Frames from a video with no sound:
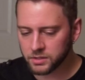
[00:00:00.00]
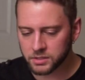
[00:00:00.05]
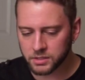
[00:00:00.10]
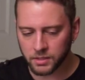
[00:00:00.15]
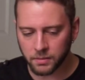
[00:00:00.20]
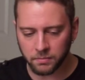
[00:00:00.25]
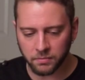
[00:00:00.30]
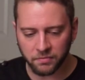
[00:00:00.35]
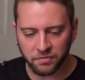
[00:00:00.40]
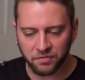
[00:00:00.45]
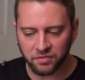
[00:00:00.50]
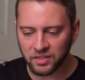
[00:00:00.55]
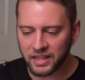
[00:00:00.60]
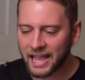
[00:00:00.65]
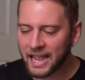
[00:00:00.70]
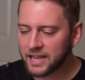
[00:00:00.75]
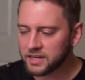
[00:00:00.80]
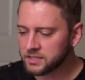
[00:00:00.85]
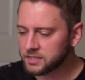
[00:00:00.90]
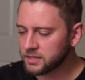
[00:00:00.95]
some
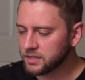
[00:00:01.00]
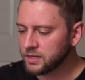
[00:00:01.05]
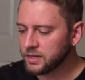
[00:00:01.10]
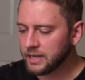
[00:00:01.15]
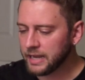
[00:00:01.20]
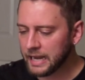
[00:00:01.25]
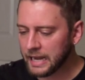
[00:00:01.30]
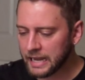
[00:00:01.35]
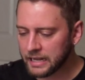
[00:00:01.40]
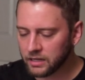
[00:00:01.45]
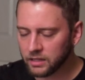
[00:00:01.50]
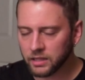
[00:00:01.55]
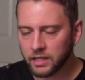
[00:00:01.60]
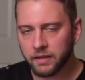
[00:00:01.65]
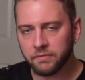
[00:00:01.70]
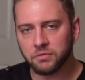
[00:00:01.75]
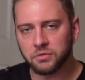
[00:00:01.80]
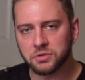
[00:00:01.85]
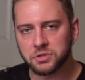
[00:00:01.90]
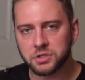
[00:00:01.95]
flat and
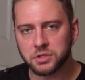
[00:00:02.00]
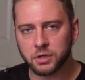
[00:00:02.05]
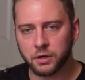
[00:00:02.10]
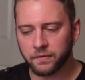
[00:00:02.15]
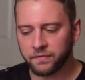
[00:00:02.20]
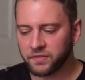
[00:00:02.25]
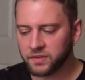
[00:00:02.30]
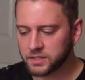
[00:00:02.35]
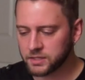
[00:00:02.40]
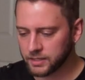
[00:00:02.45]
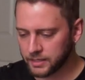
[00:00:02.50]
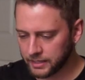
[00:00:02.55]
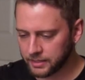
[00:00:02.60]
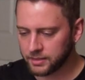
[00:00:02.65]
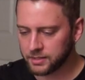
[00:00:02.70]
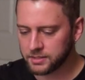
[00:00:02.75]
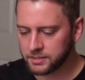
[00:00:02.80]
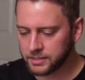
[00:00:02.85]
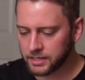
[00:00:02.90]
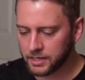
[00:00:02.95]
level surface
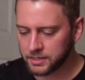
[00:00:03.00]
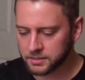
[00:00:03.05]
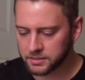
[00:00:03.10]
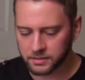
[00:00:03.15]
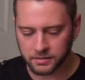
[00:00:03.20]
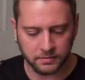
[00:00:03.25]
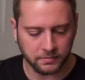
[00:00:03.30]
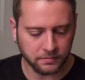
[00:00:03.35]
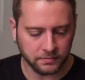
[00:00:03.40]
like this desk.